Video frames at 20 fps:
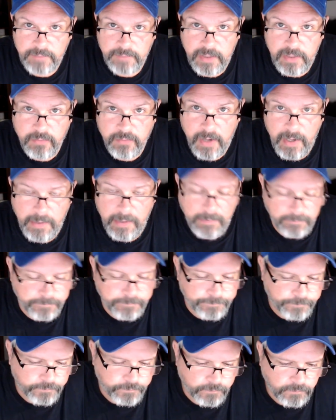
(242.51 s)
He's right.
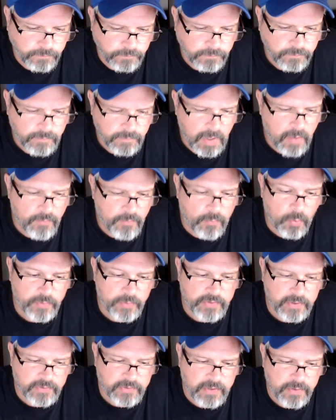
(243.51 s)

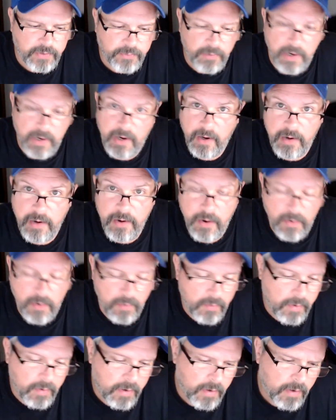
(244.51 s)
463,
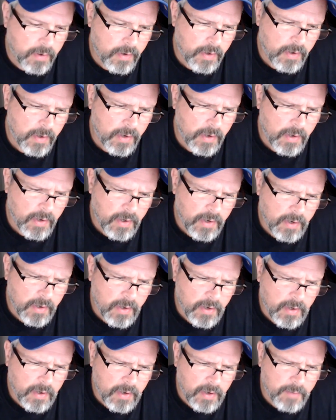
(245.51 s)
unknown.
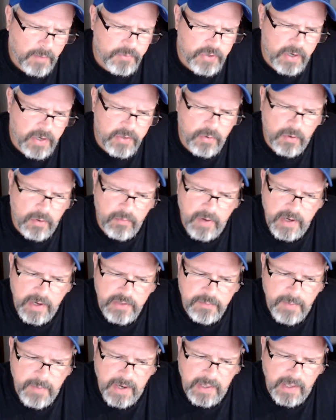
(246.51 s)
I'm trying to
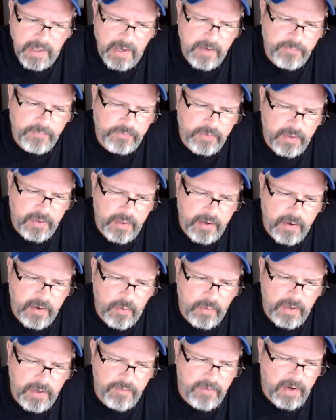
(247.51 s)
arrange my life so that they
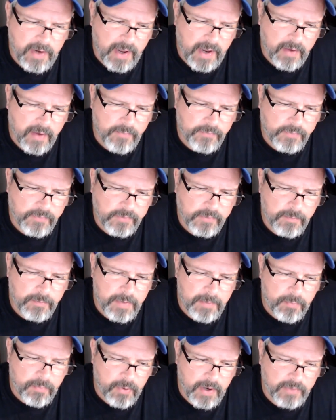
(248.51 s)
don't even have to
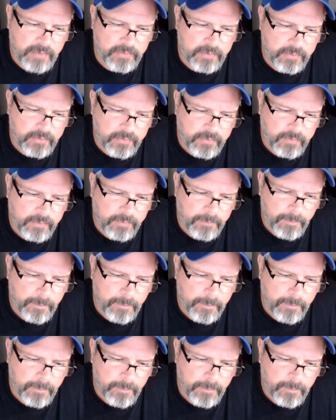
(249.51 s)
be present.